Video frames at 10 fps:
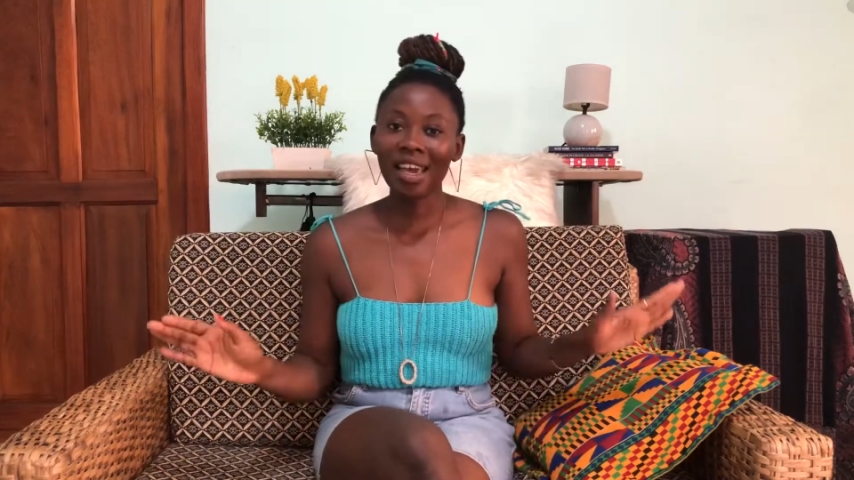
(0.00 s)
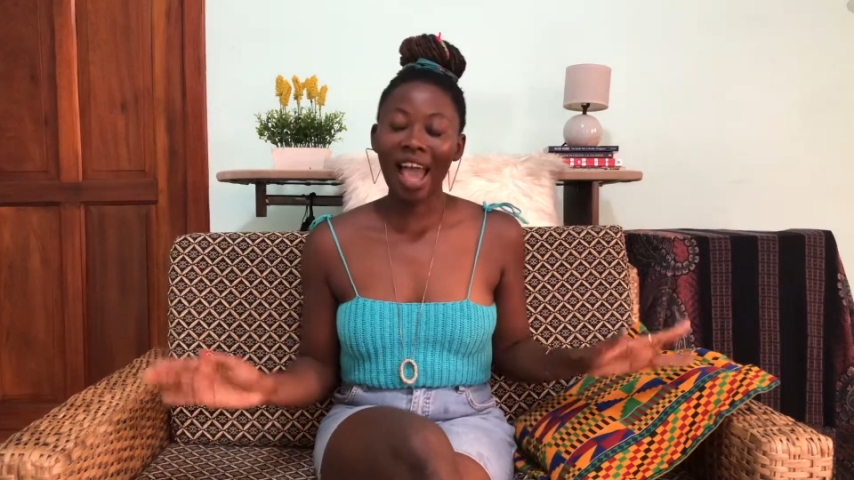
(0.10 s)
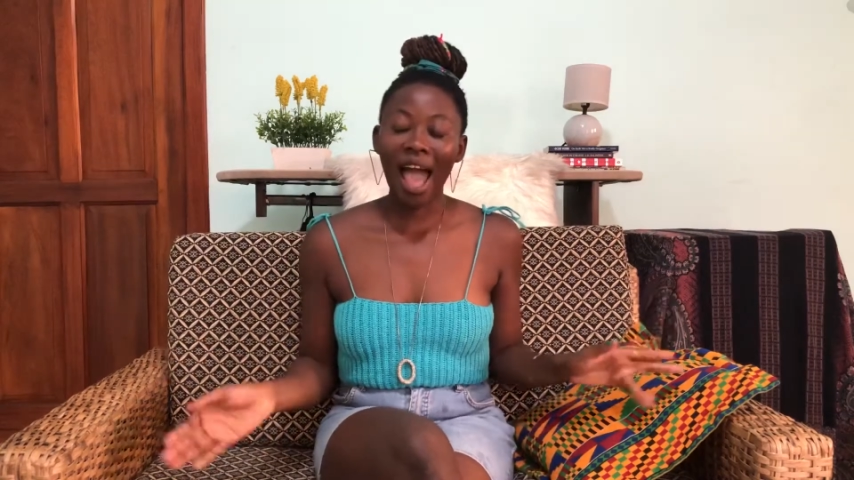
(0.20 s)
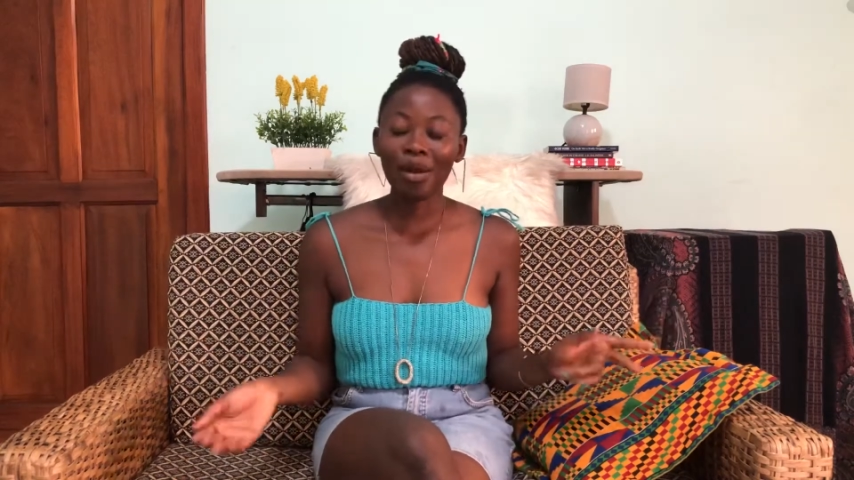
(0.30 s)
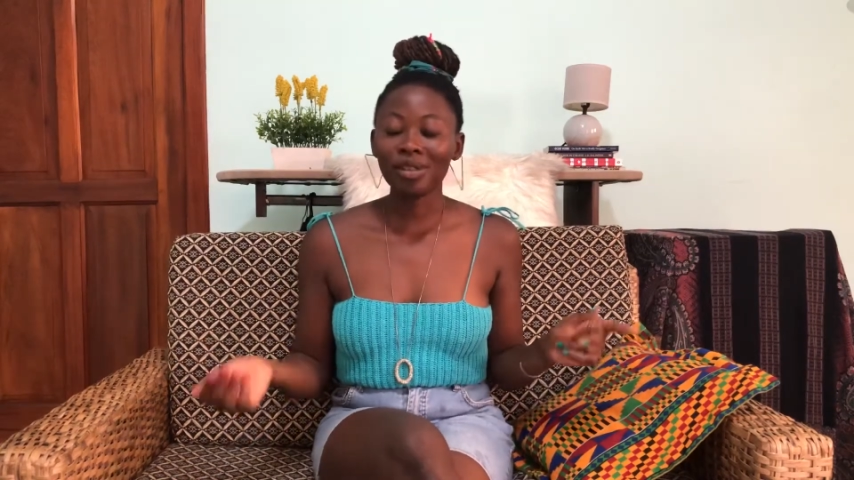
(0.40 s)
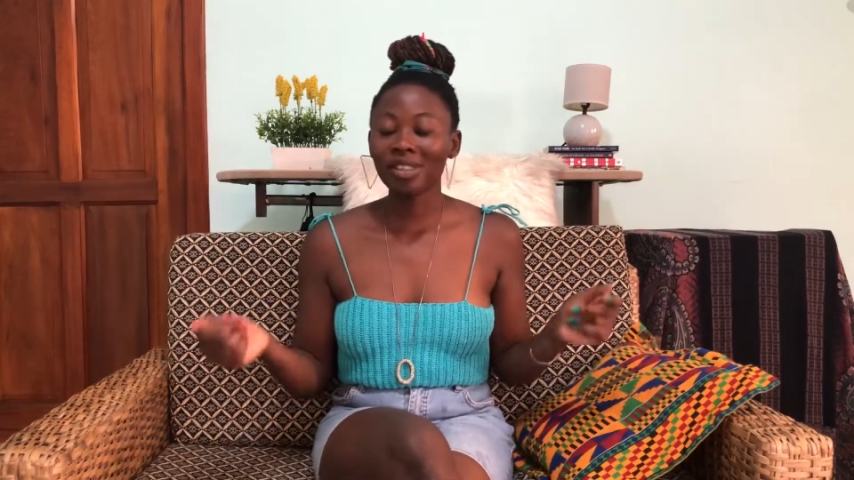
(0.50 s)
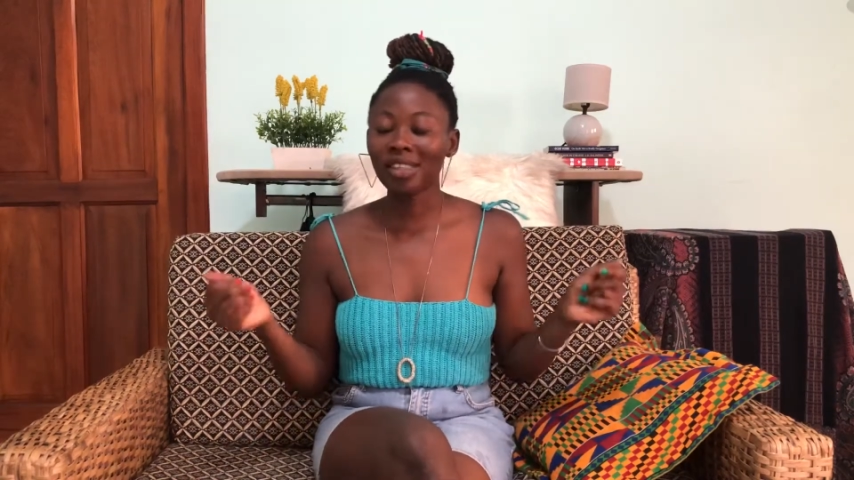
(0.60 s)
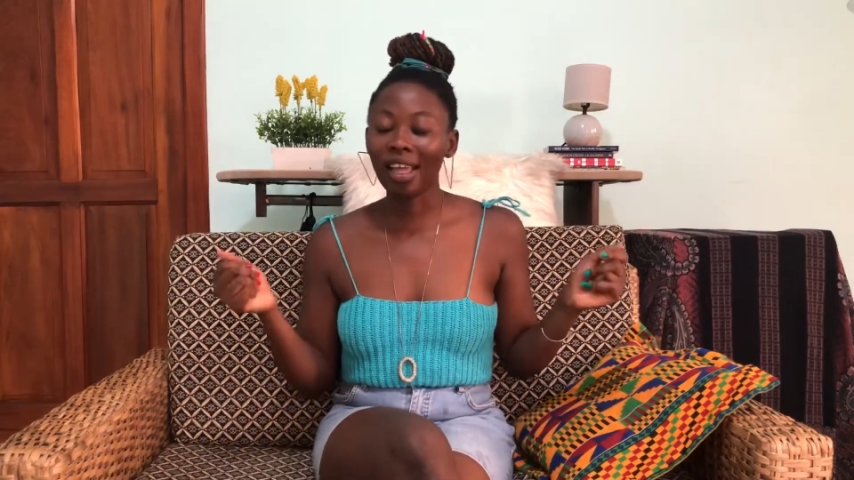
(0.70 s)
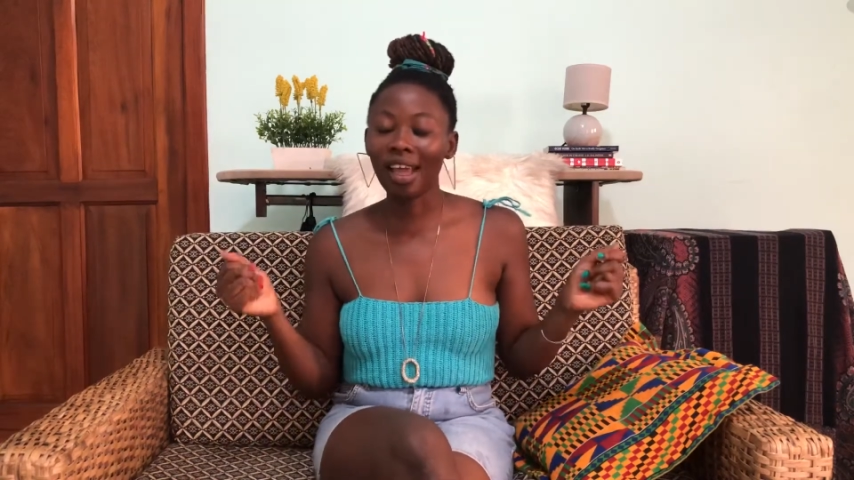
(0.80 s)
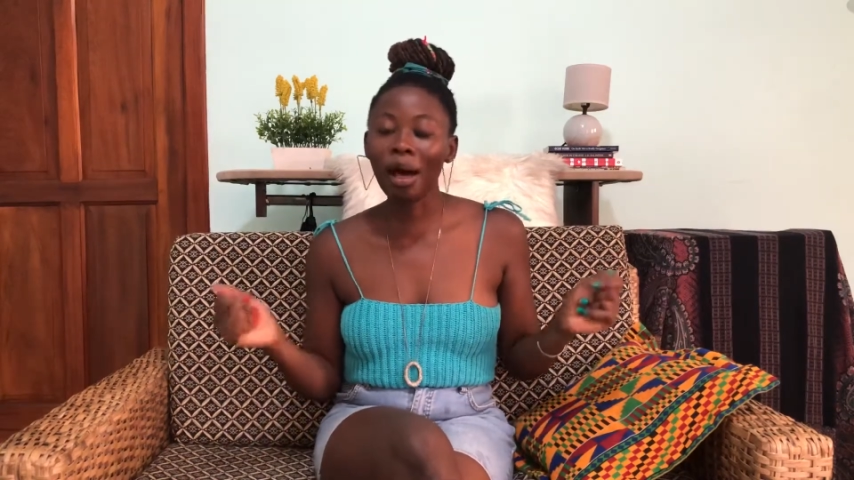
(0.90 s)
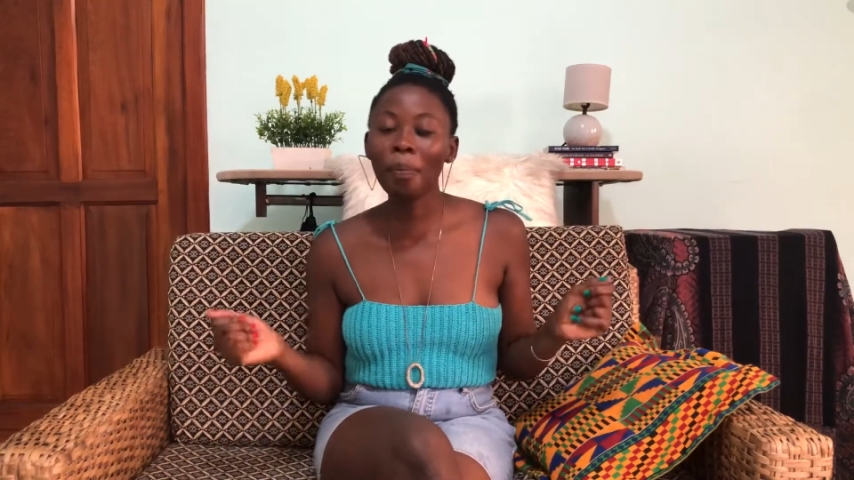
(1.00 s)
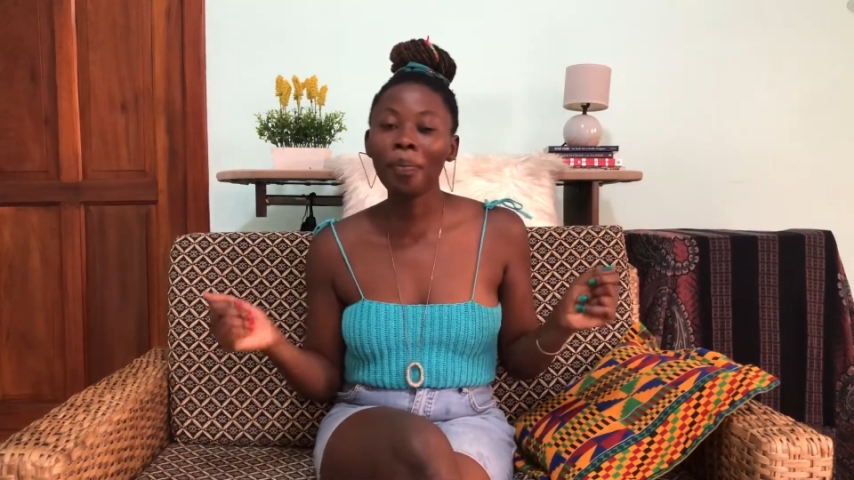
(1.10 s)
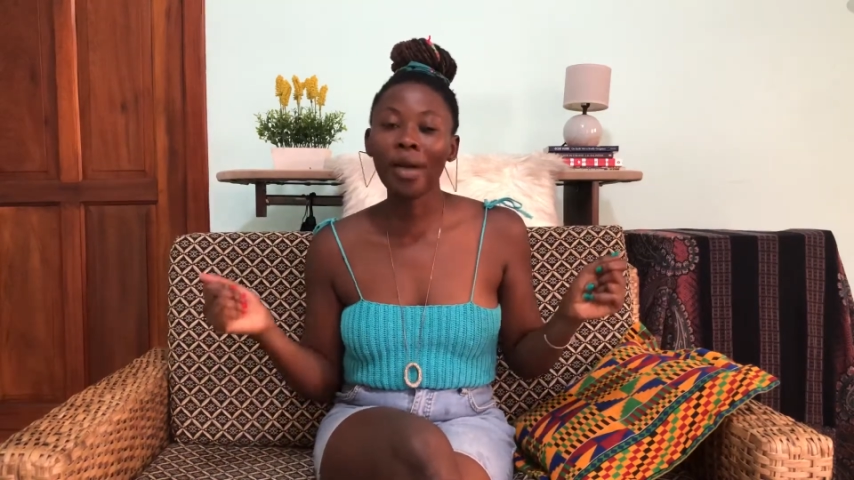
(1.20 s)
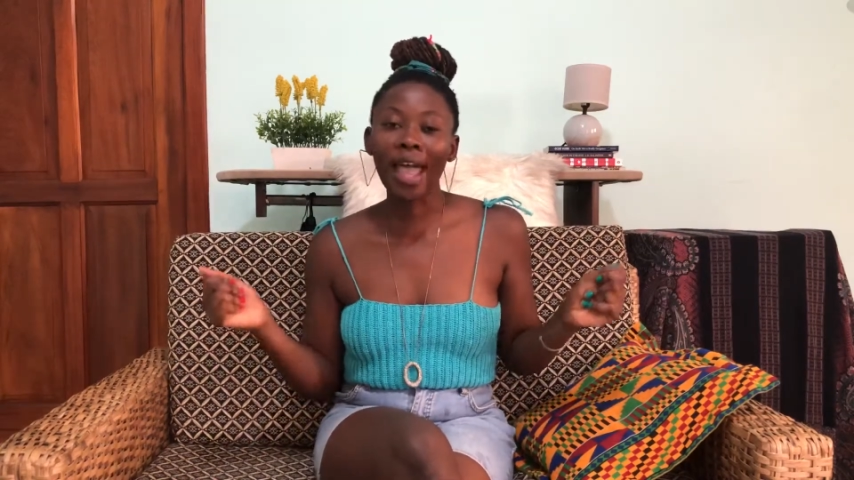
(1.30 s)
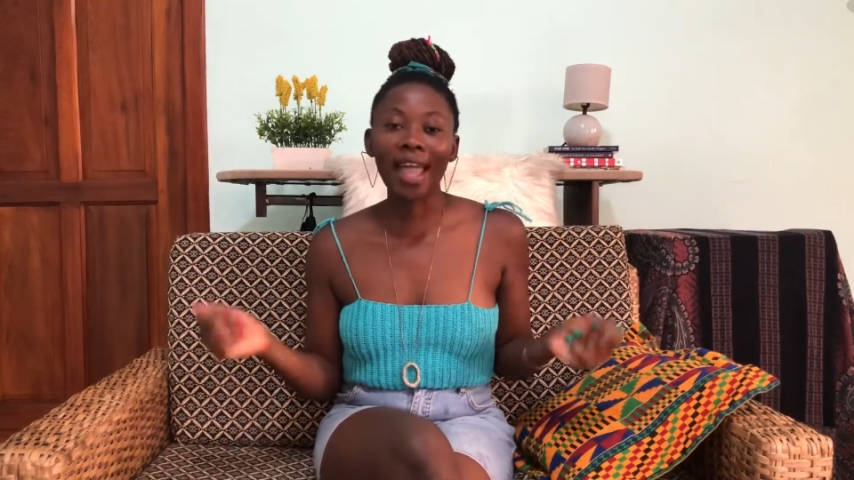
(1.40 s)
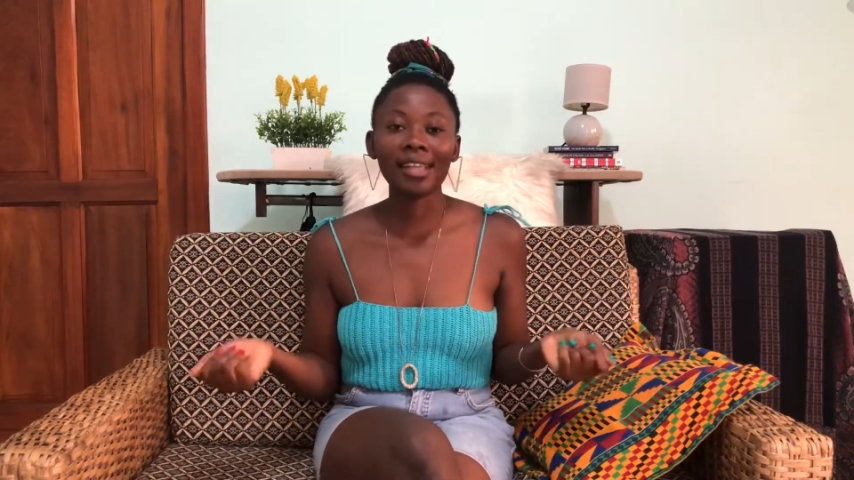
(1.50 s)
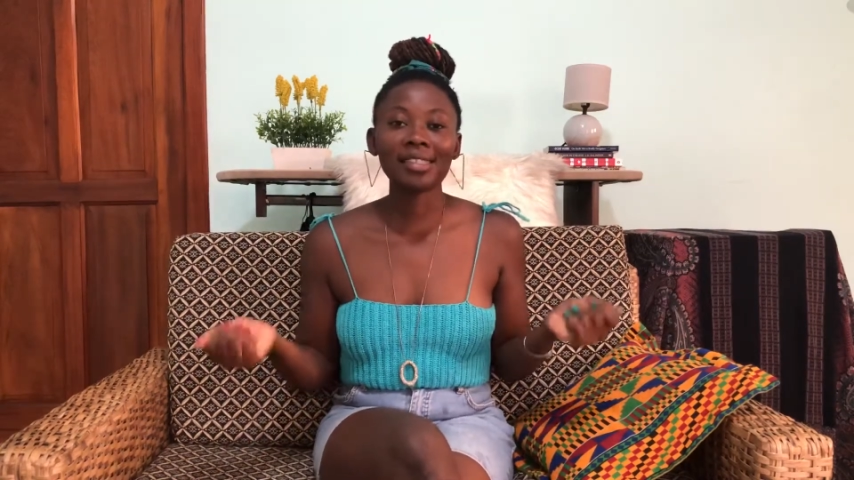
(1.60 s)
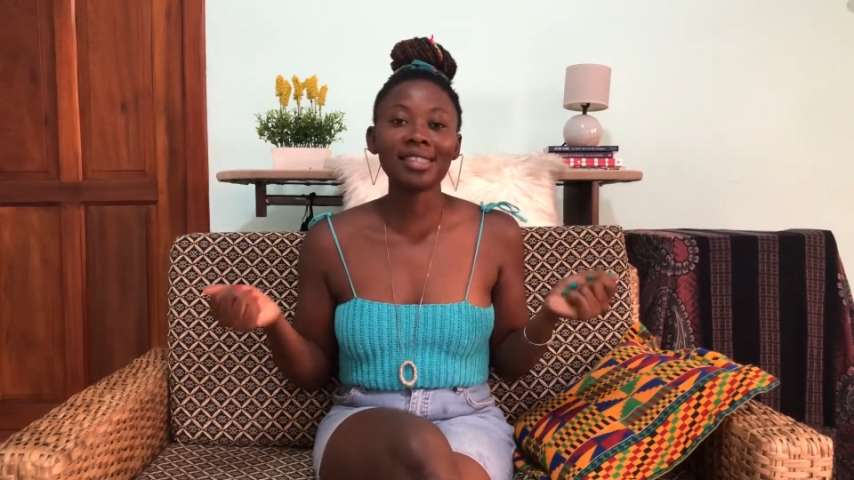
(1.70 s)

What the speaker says: I will stay up and